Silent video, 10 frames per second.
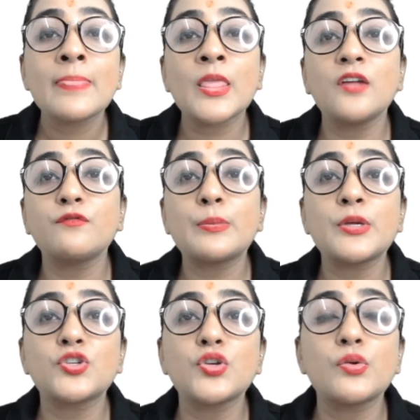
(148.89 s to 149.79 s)

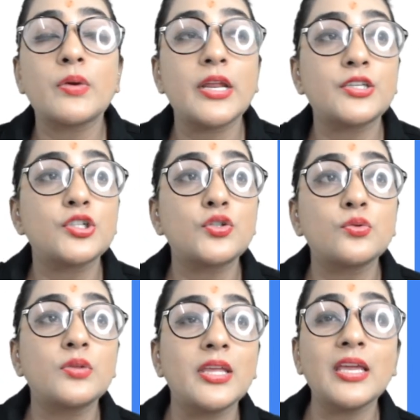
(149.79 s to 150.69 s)
information related
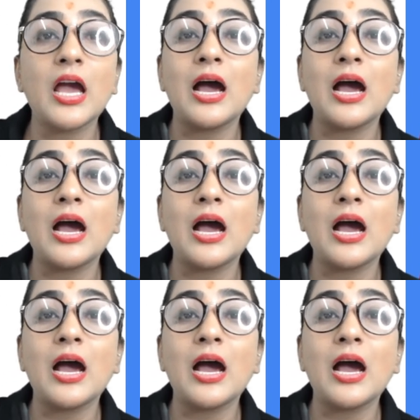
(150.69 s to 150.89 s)
to the